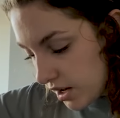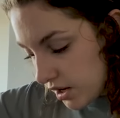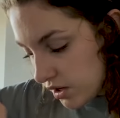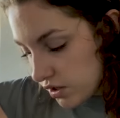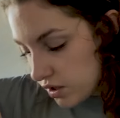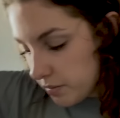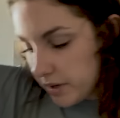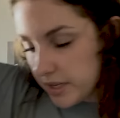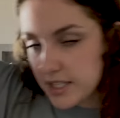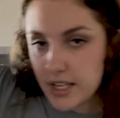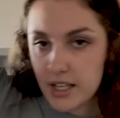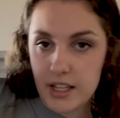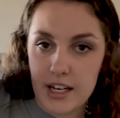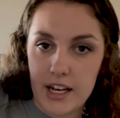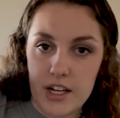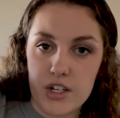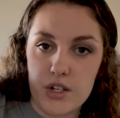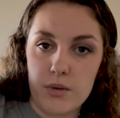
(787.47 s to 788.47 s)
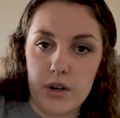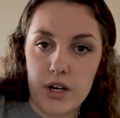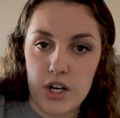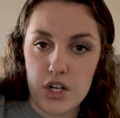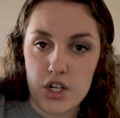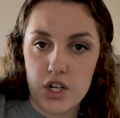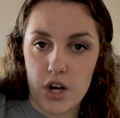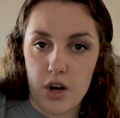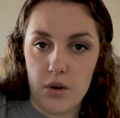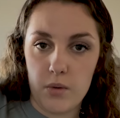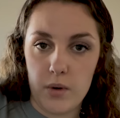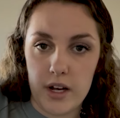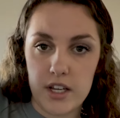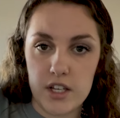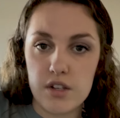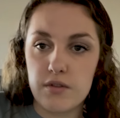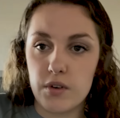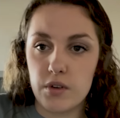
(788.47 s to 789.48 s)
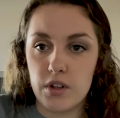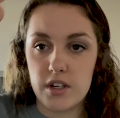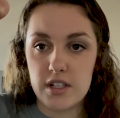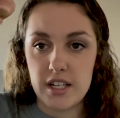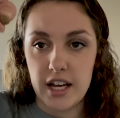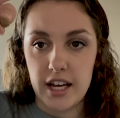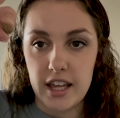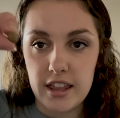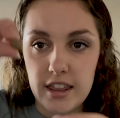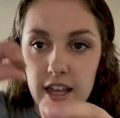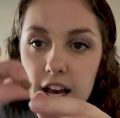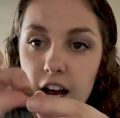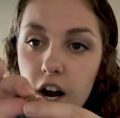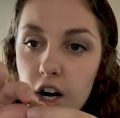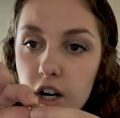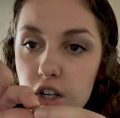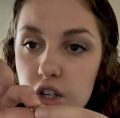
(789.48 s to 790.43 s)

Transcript: So basically, I do want to show what his food looks like. They are